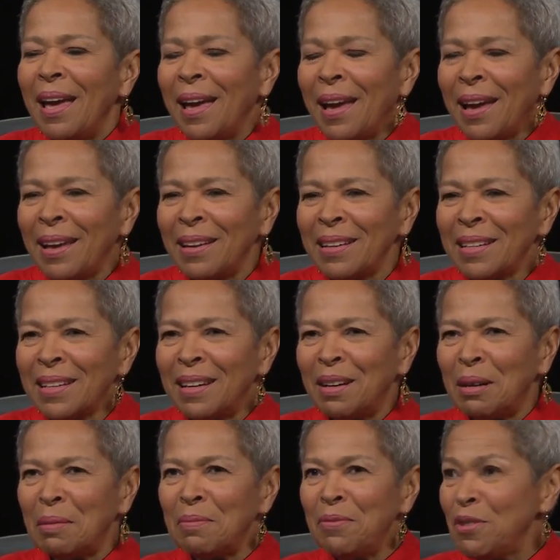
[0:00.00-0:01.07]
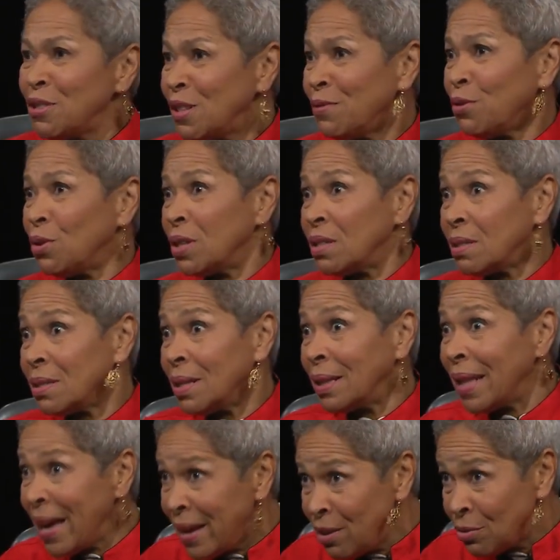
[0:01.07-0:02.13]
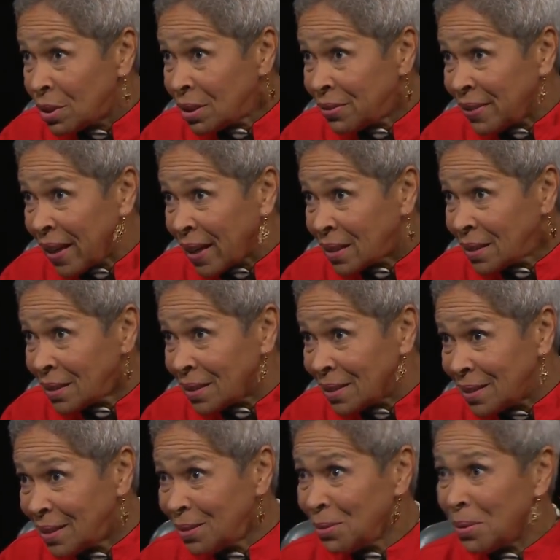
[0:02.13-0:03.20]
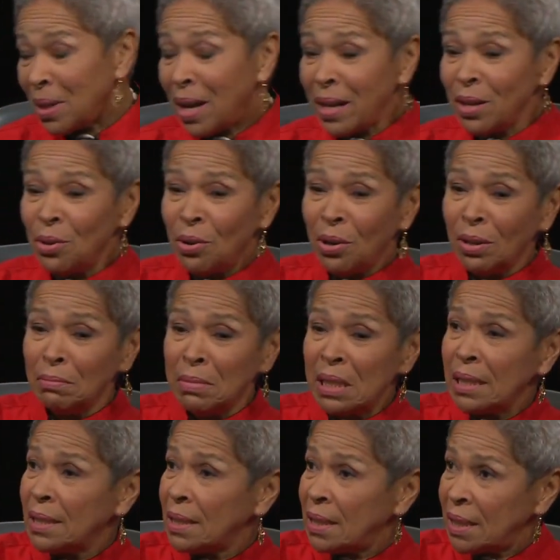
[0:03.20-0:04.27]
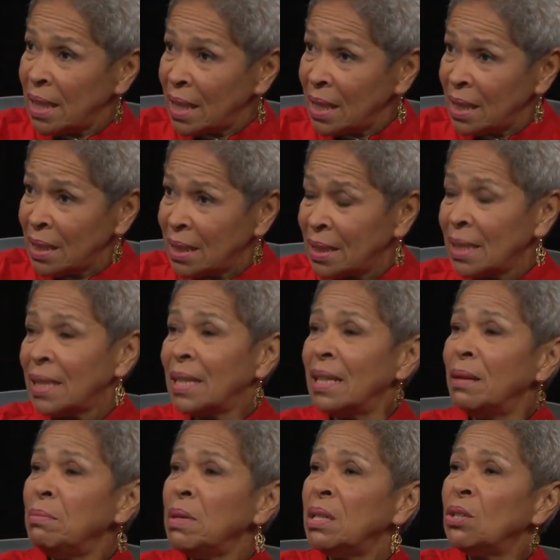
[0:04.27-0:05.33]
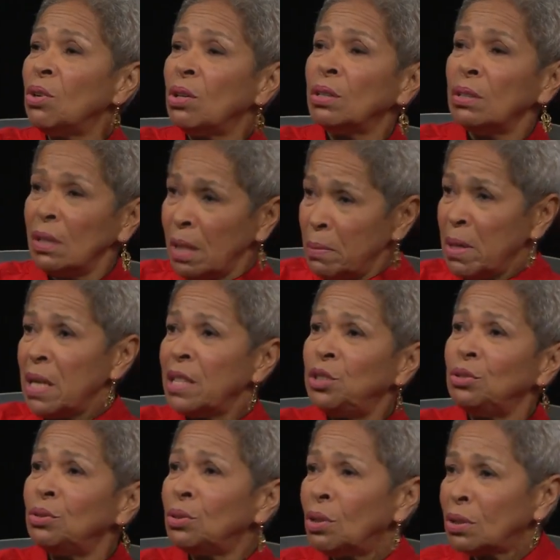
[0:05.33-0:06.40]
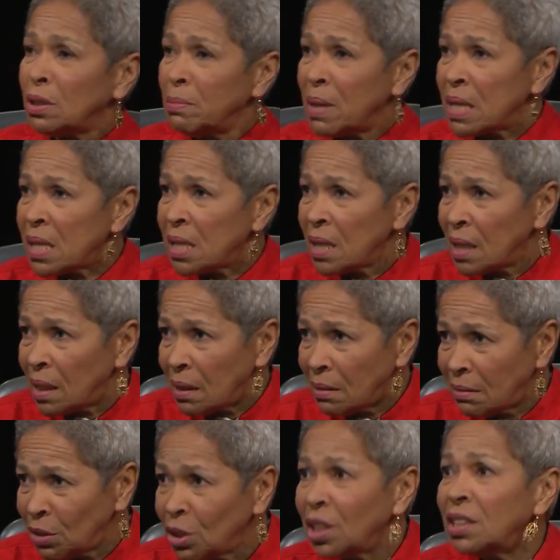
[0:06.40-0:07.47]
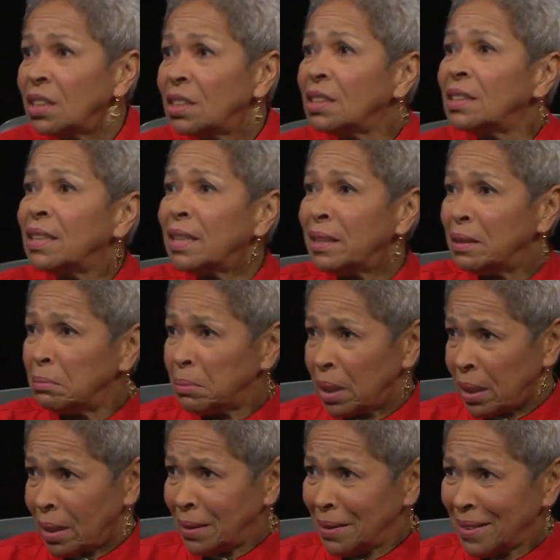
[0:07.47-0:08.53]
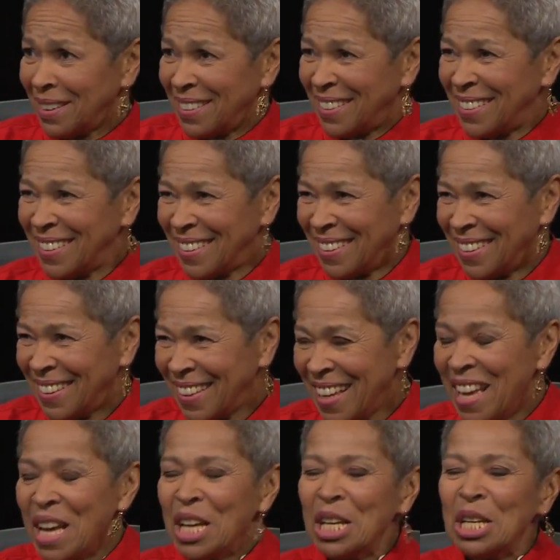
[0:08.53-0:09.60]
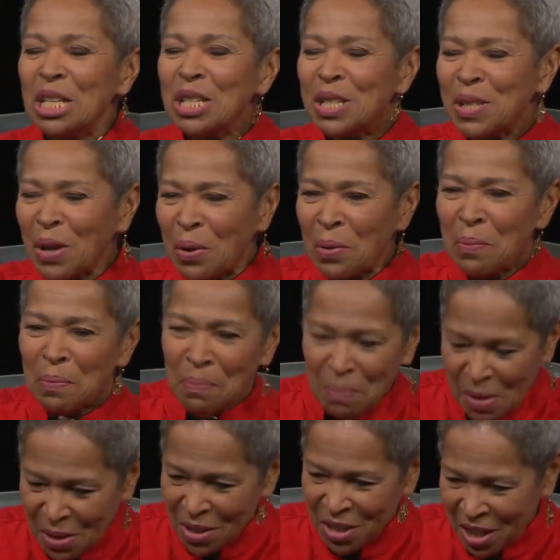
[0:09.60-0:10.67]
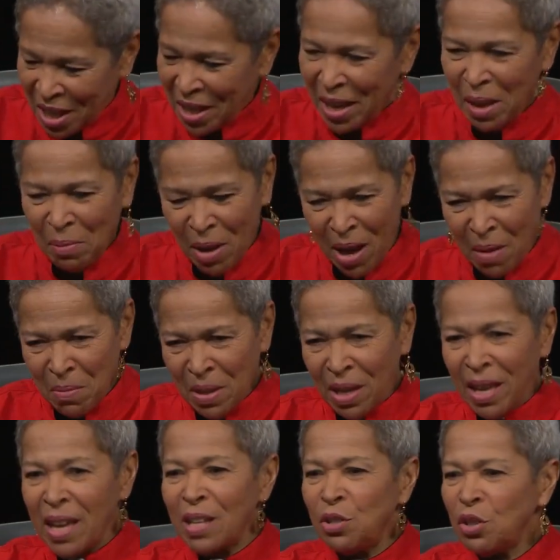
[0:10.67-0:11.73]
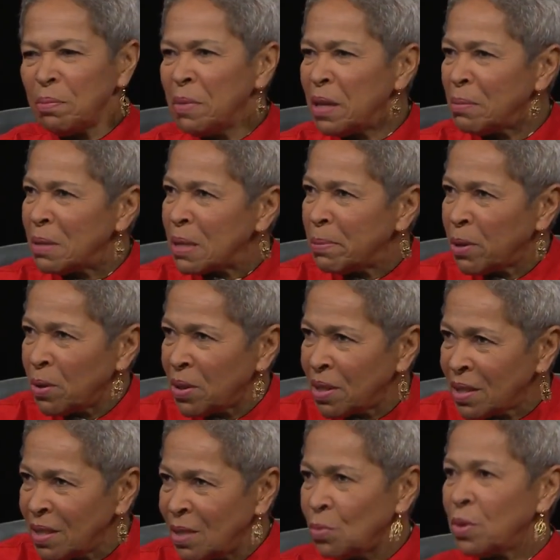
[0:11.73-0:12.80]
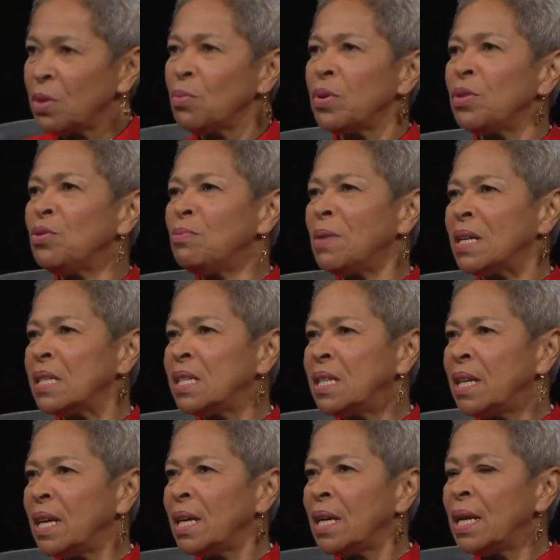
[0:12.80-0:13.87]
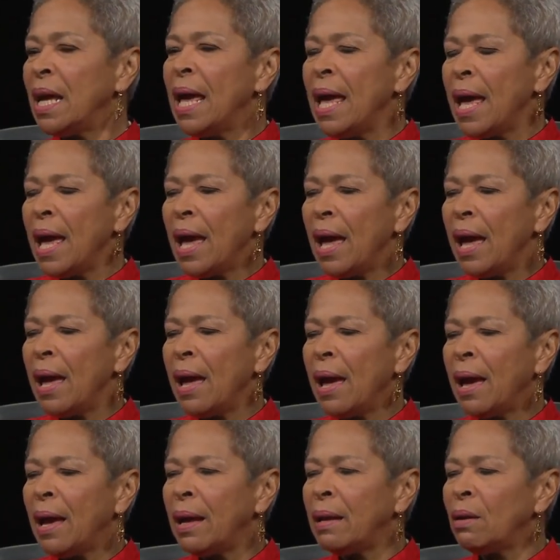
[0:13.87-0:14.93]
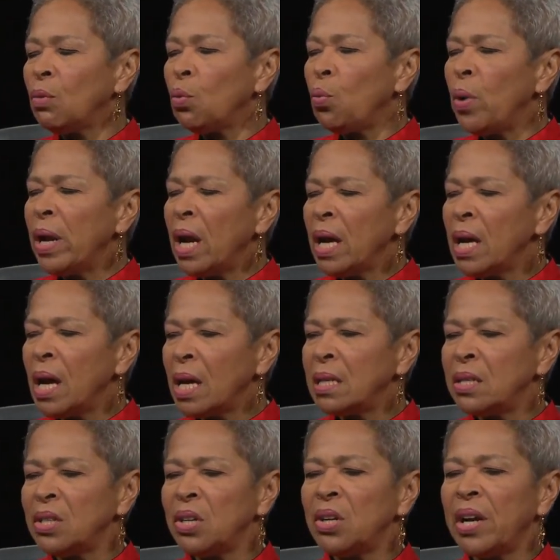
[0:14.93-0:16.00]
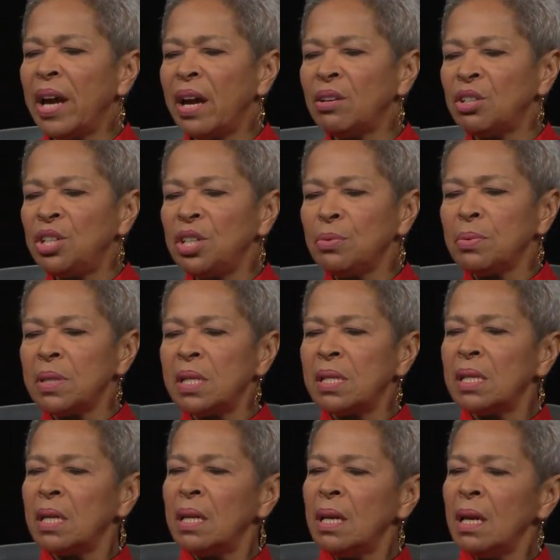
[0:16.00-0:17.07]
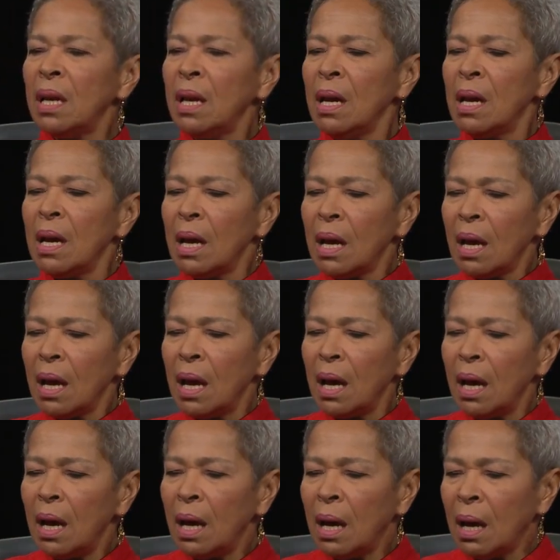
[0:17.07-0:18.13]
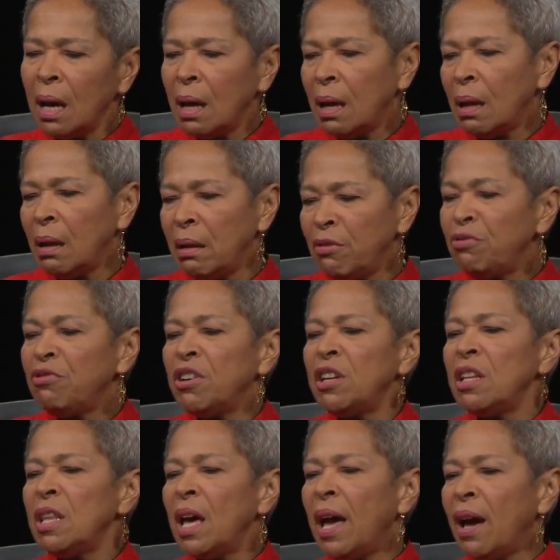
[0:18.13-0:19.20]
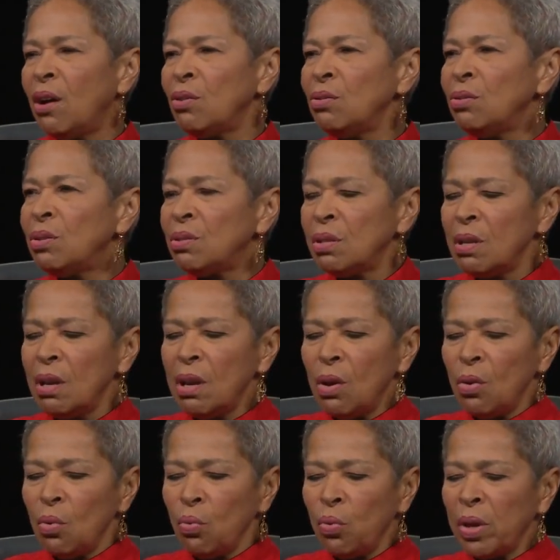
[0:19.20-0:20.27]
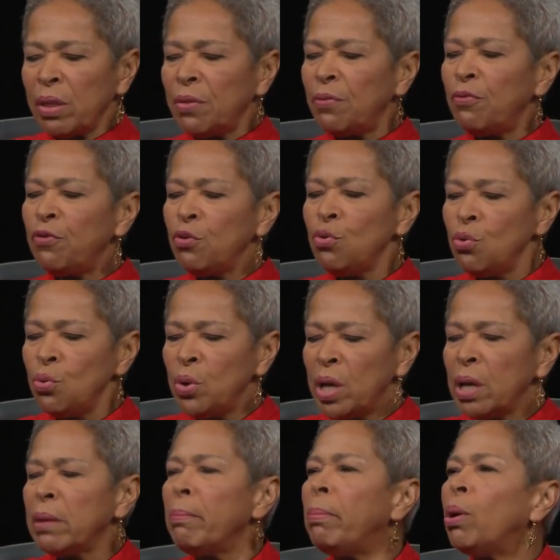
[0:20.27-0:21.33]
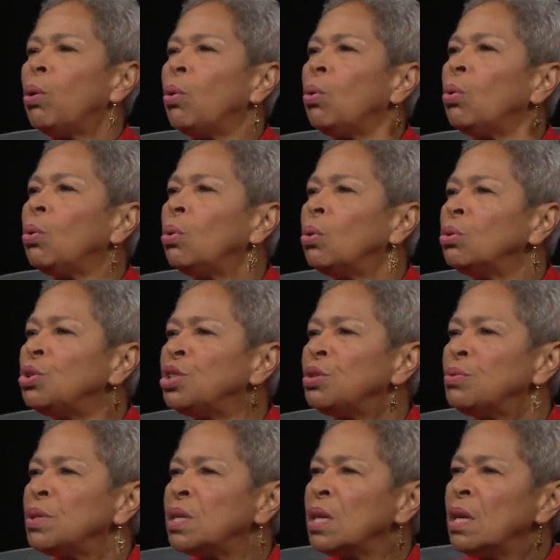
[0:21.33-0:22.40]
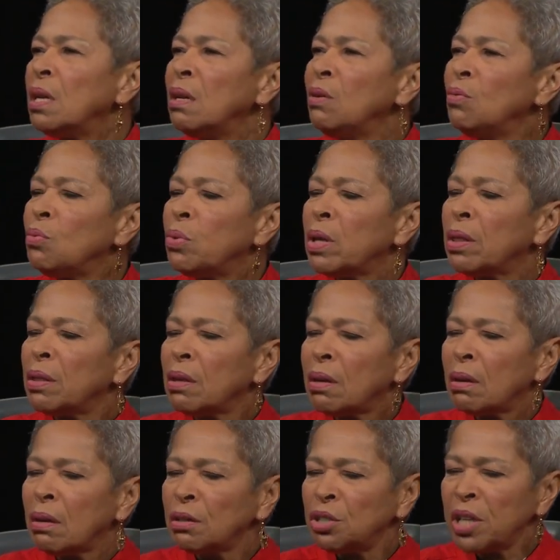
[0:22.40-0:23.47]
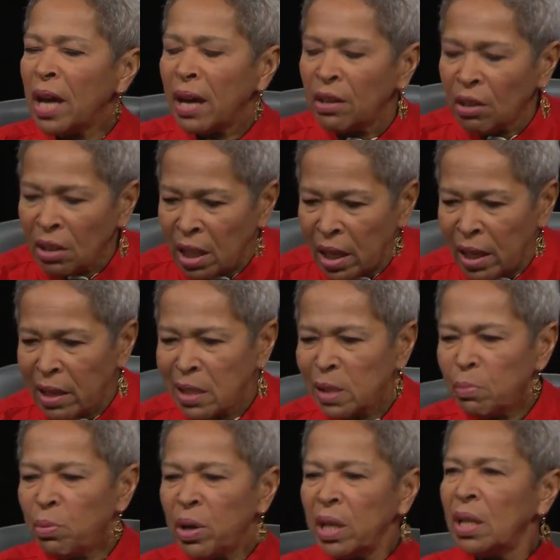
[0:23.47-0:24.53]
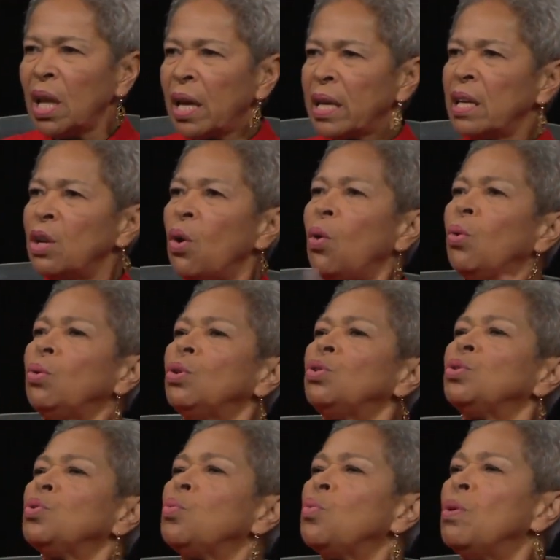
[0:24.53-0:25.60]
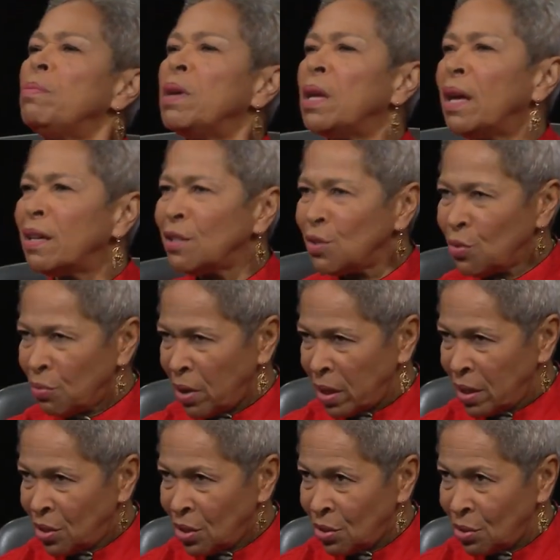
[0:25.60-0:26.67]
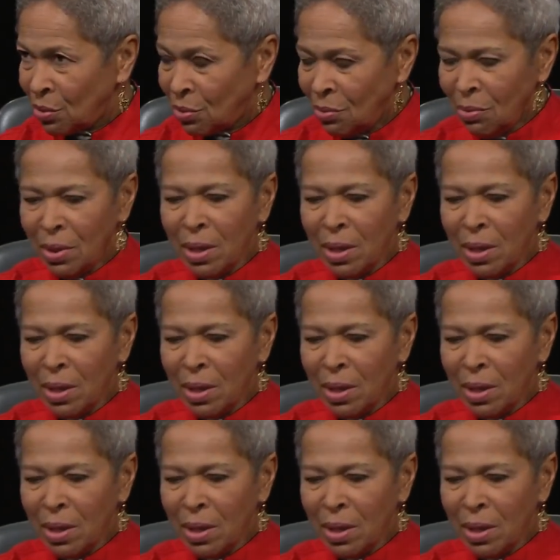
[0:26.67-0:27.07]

And um, first of all, there's the language factor. Yes. When I called Mister Jake, he said, let me talk, let me let you talk to my son. You'll yeah. understand him better. Uh-huh. Uh-huh. So Mister Jake came, got me, took me to Miss Bertha's with, with whom I stayed. And when I got to her house, she was sitting uh, in front of the house with food in a bowl. She was eating with, uh, she had her legs spread like an older woman has the right to do.